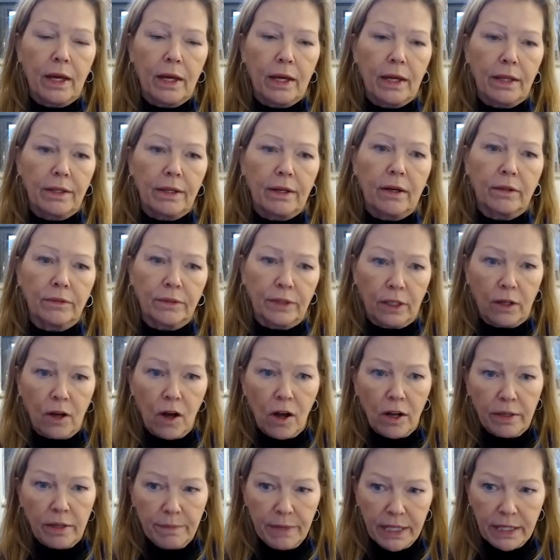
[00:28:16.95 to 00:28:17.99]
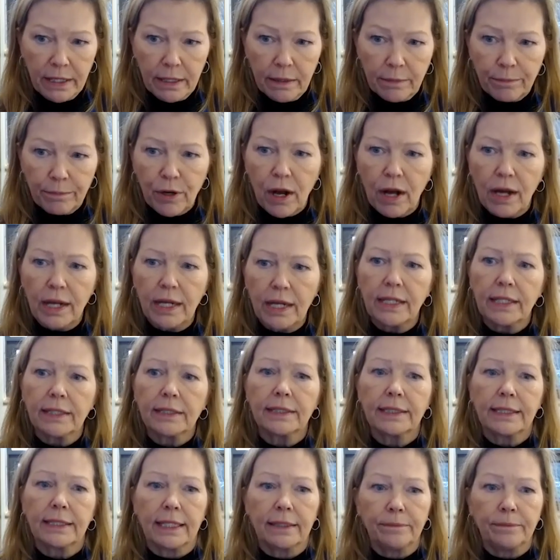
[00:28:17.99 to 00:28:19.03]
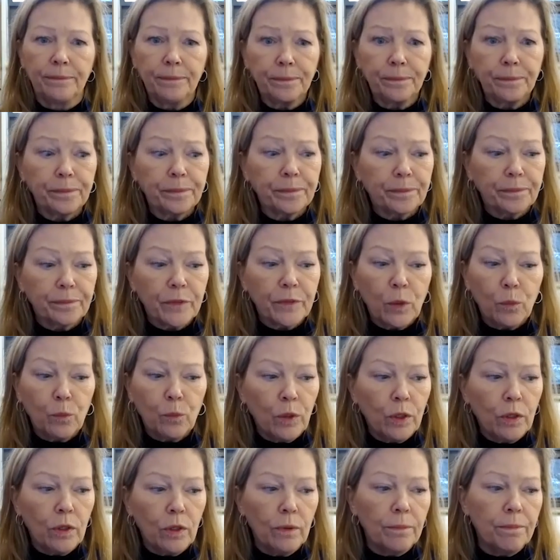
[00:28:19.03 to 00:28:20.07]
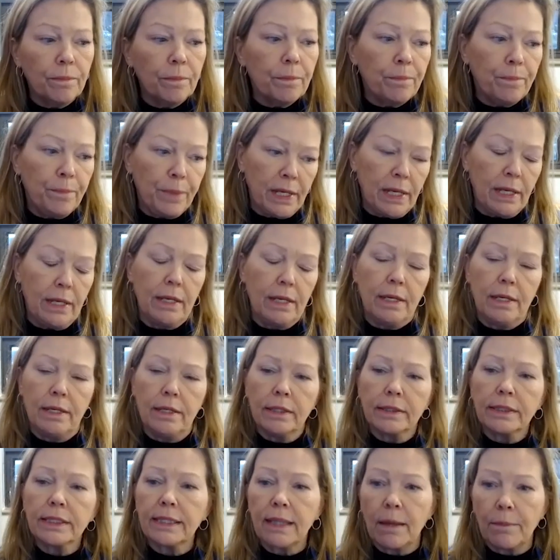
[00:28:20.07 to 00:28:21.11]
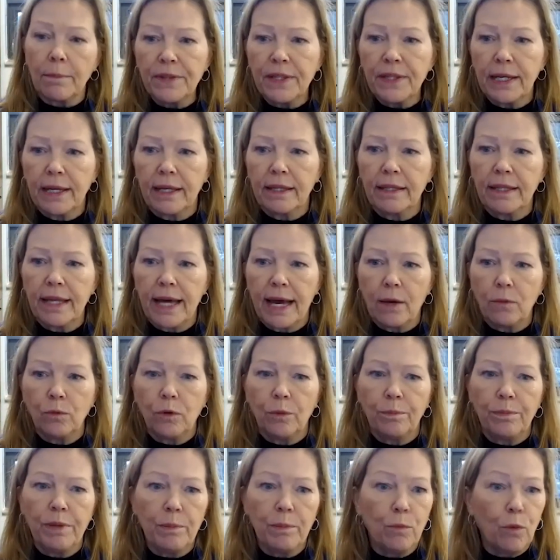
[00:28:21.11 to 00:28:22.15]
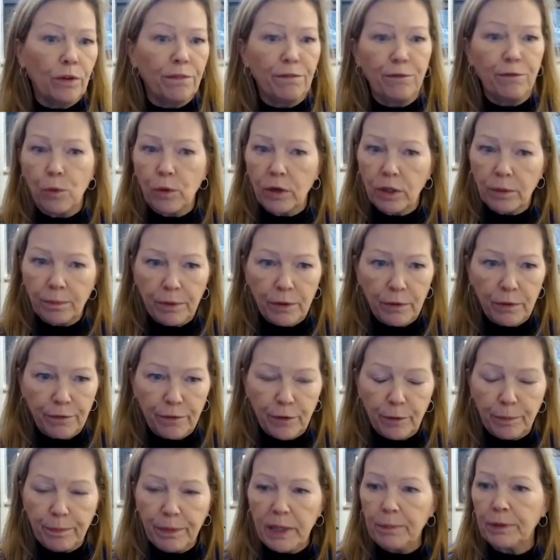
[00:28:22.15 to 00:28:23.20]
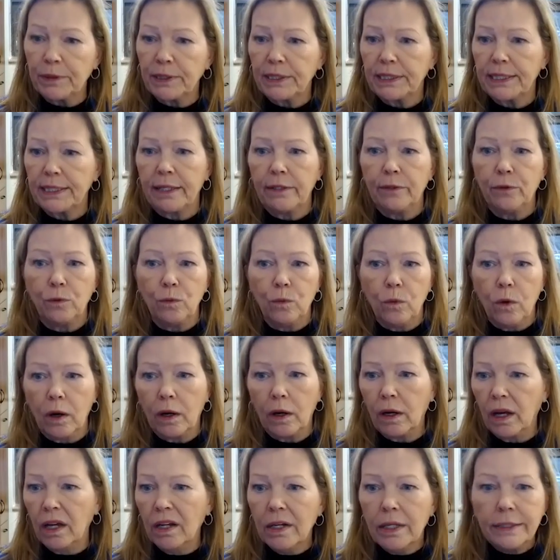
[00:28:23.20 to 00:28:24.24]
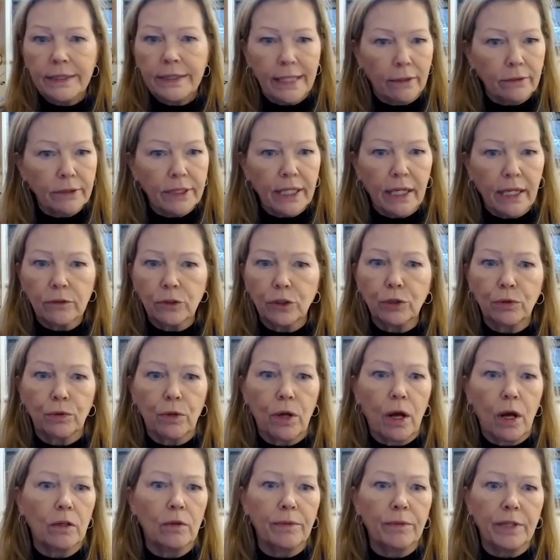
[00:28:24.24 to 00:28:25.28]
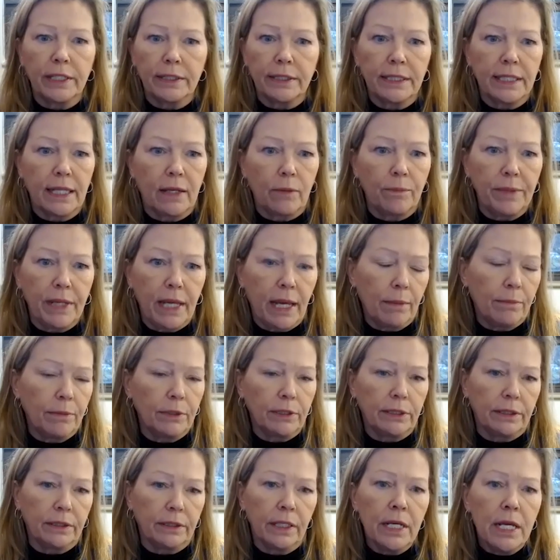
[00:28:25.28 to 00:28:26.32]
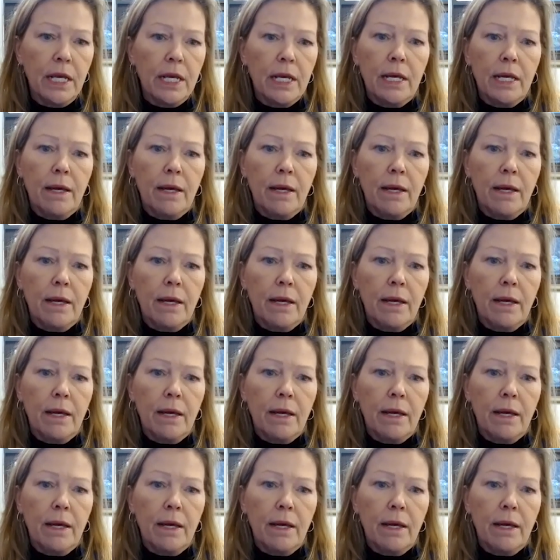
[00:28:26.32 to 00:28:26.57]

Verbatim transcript: the condominium products, and will be something that will be more affordable for people, say, who work downtown Toronto, because they'll be able to